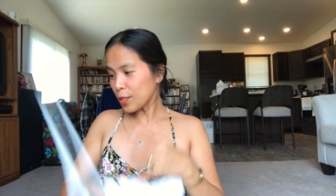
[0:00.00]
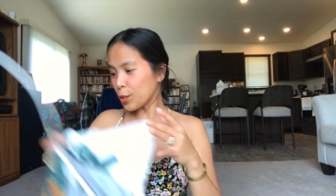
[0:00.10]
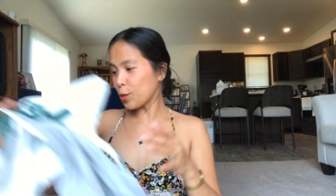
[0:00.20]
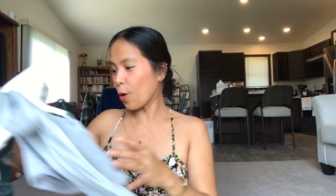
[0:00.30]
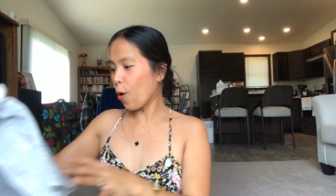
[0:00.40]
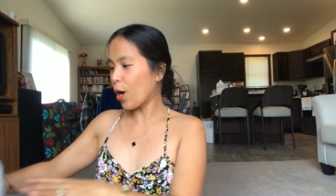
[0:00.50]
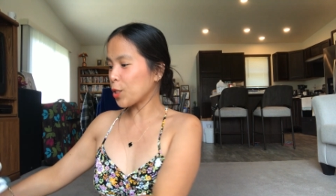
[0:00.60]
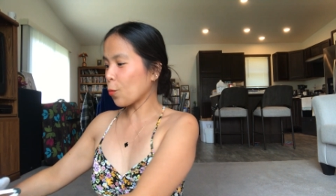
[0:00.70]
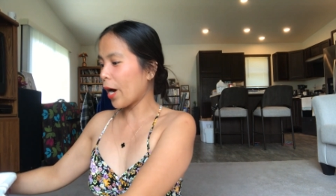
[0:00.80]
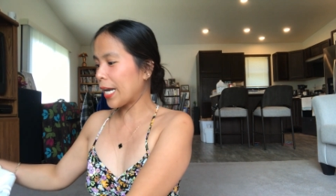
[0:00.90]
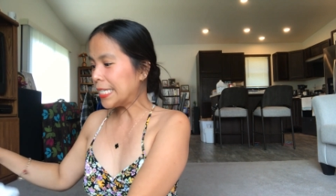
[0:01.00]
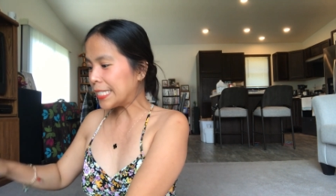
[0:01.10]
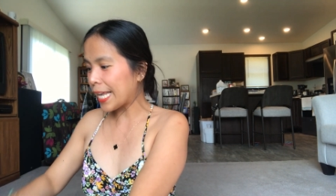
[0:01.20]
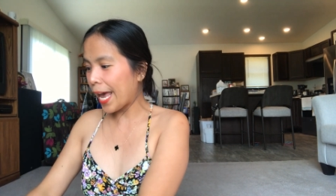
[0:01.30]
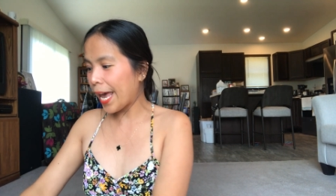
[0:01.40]
So as what I
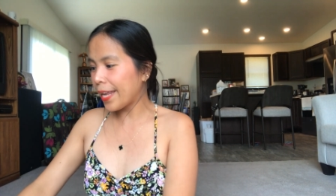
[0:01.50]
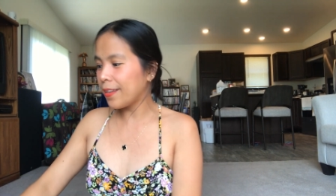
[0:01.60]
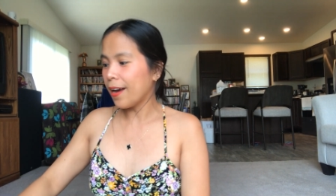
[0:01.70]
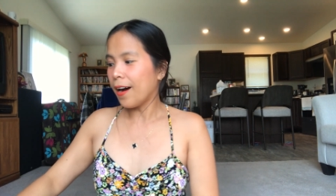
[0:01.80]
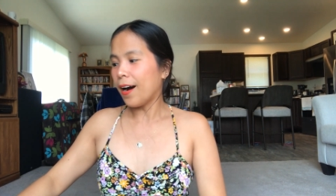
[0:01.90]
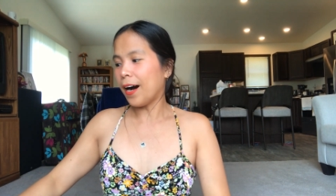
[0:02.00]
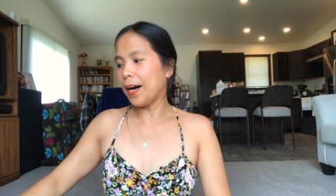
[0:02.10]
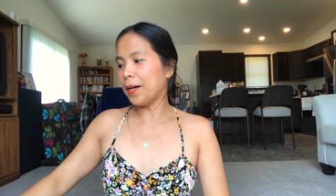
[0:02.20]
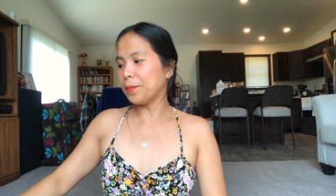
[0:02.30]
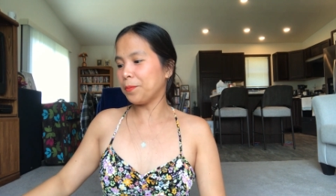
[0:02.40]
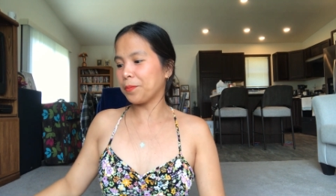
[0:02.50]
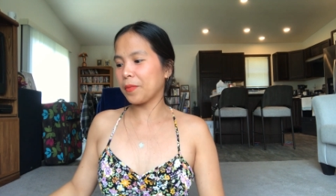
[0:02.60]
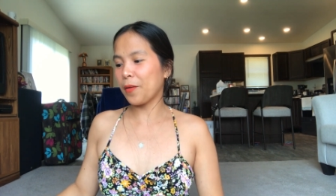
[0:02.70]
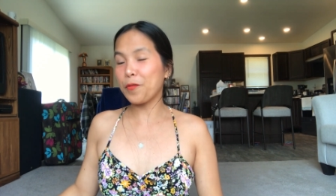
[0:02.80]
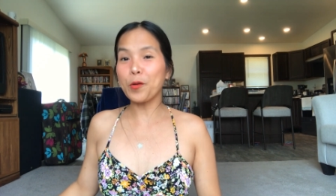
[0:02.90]
said, um,
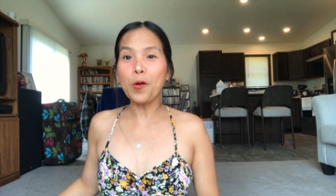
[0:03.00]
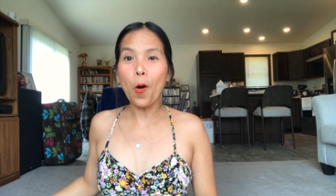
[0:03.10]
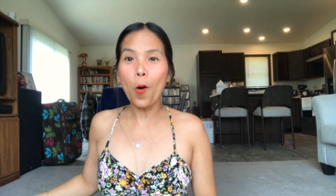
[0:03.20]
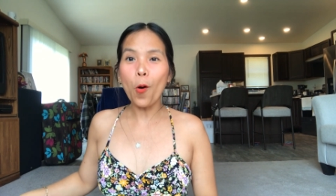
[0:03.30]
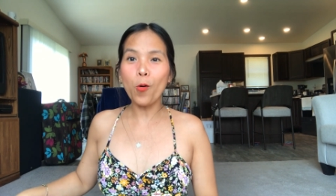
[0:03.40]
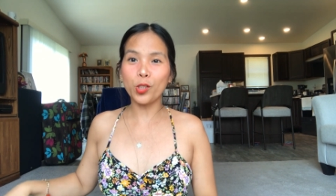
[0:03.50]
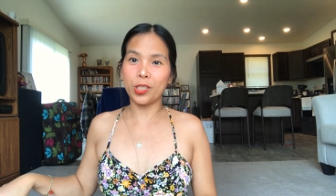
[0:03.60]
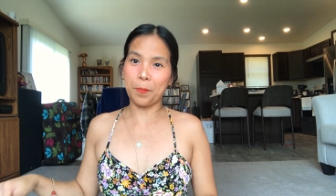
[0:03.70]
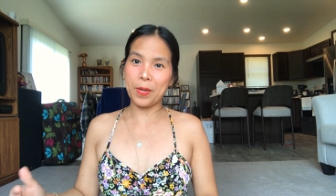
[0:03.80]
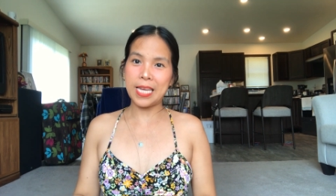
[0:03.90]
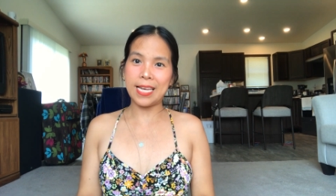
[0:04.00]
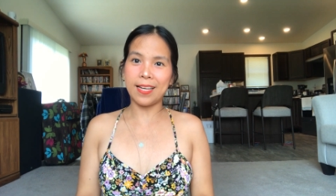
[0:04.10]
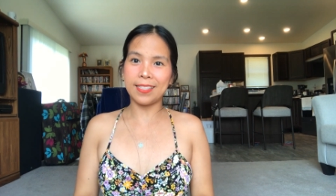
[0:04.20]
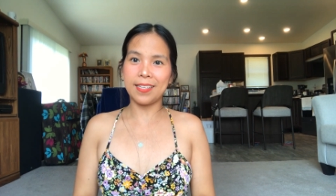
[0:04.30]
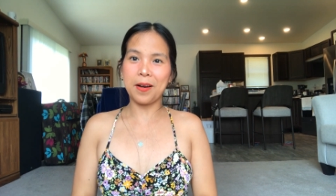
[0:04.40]
if you go shopping
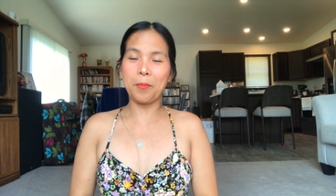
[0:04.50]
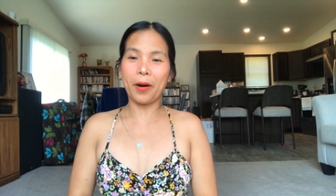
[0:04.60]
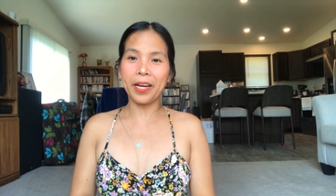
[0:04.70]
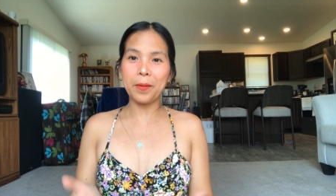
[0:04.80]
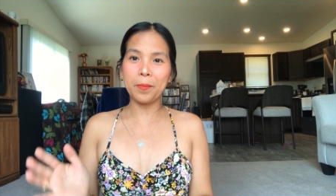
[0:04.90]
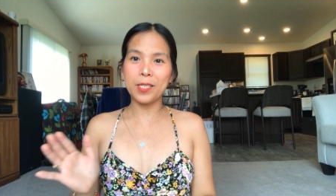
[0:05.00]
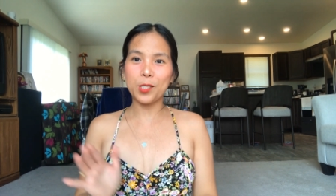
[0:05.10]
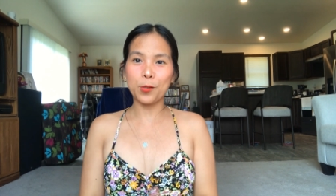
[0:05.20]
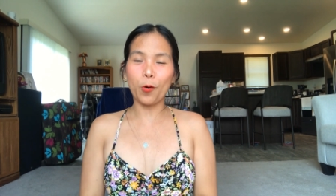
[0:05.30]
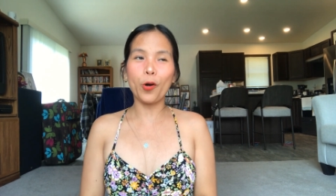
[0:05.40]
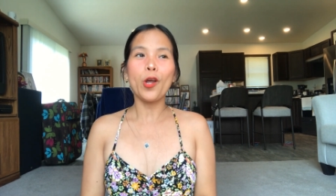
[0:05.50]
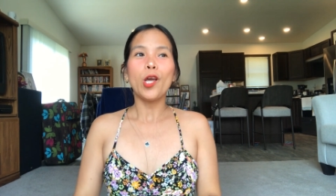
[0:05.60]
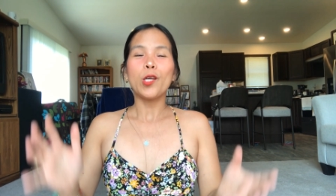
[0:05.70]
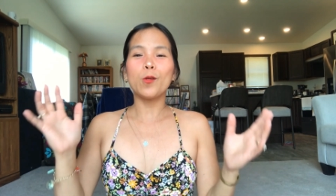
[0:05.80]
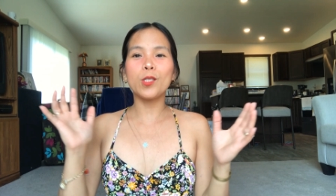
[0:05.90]
at the Bargain Bin store,
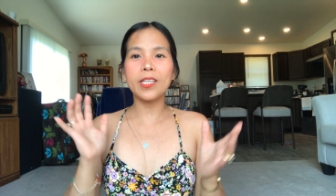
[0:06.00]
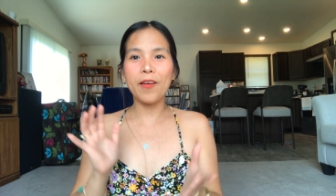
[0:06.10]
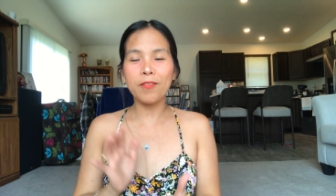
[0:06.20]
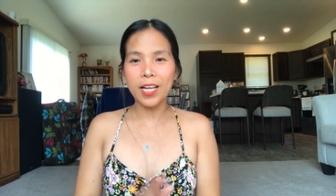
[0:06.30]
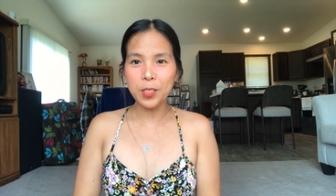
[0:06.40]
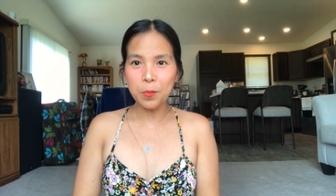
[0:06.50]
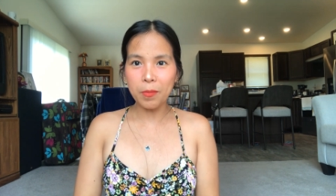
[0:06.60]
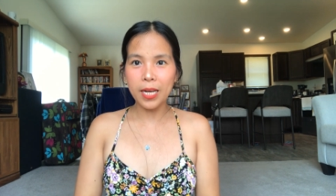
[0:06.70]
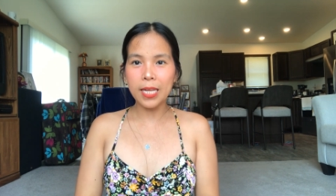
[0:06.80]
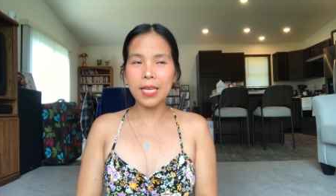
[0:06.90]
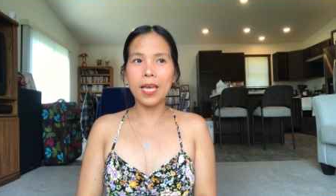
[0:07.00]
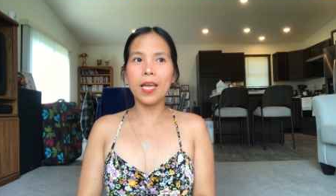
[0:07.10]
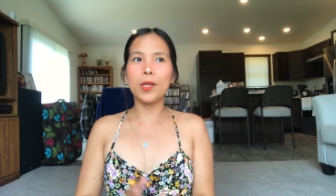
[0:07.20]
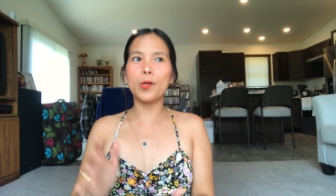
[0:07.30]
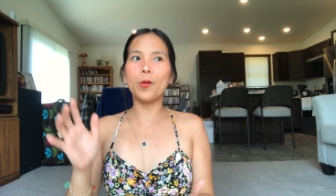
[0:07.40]
you save lots of money
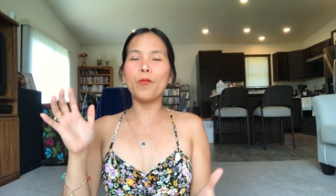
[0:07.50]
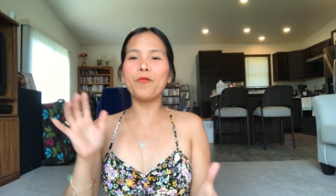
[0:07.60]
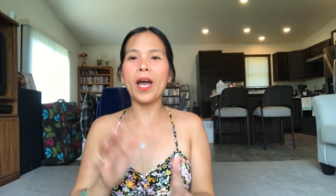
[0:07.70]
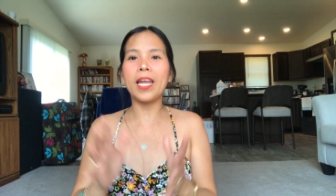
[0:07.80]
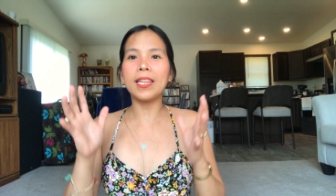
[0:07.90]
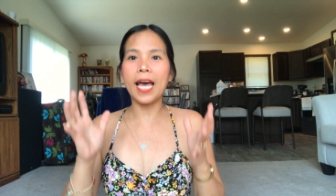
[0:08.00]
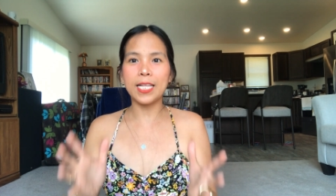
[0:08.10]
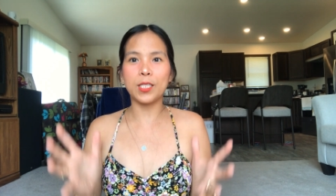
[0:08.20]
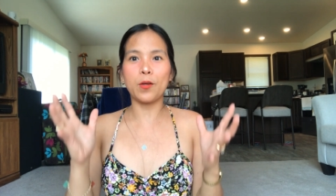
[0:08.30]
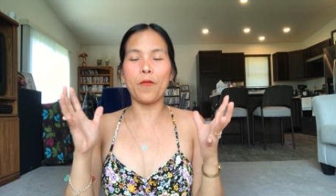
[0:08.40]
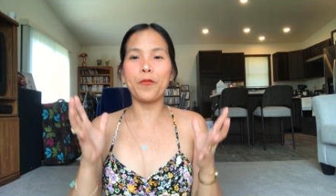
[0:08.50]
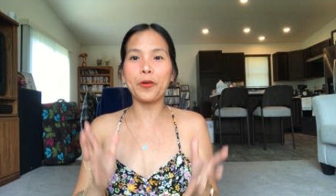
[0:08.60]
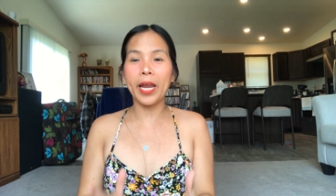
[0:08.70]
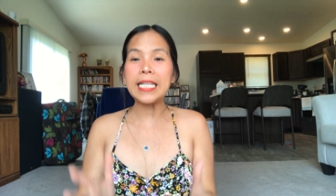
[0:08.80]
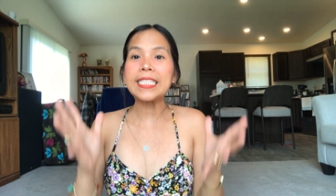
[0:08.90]
and you'll find lots of
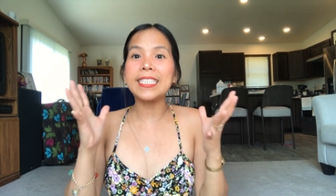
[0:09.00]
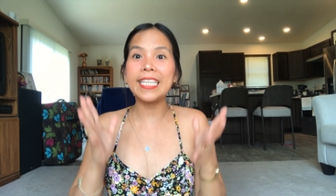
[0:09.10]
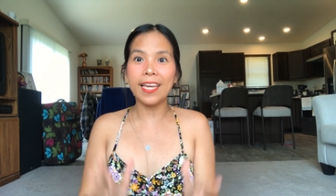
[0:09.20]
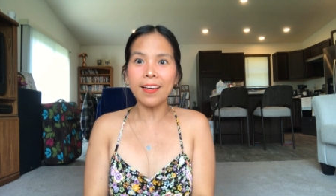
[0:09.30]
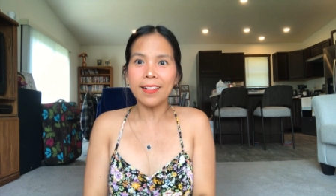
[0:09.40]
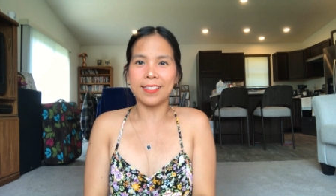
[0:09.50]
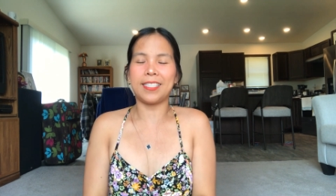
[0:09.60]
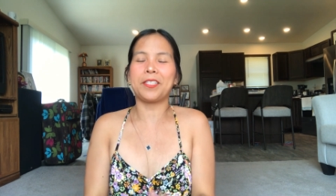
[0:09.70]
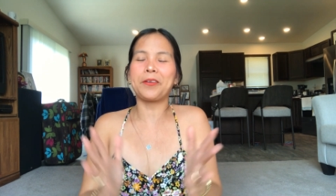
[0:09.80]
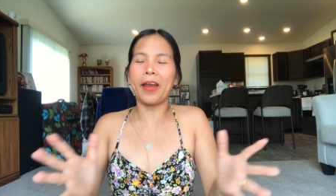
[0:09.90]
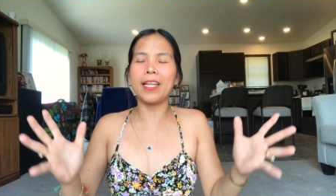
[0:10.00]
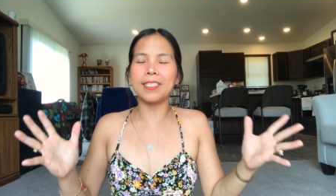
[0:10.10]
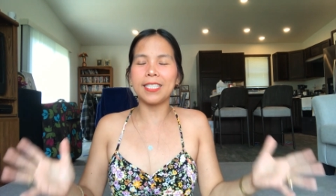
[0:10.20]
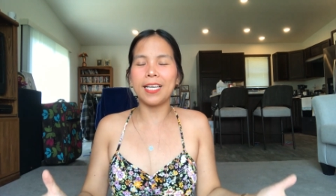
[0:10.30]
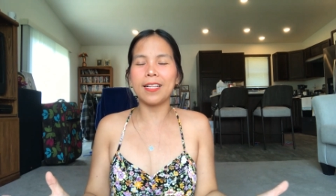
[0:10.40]
great deals,
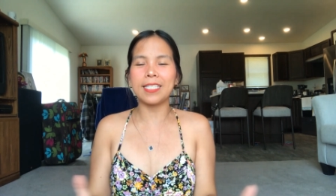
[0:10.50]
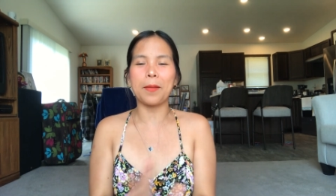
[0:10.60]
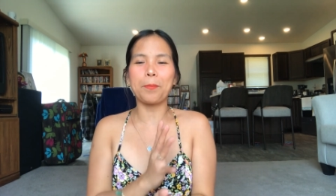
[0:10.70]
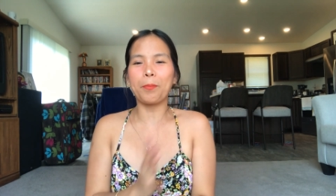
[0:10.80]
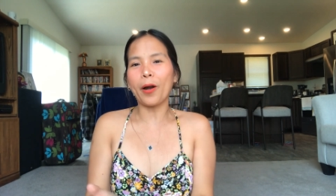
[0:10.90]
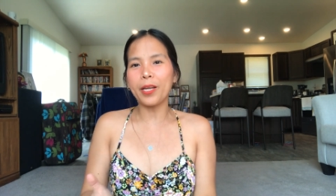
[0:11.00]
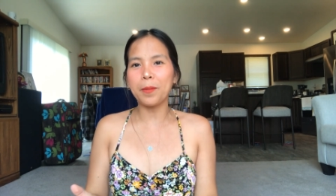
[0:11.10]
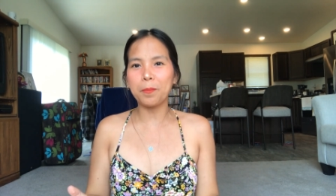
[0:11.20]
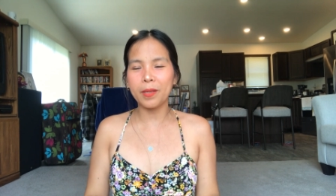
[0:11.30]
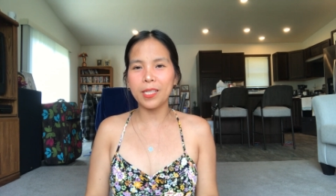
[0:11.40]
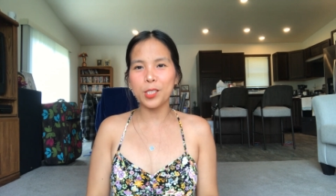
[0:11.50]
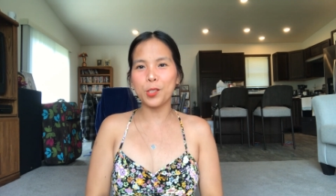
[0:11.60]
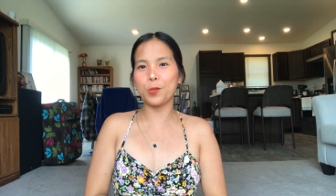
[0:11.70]
great deals at Bargain Bin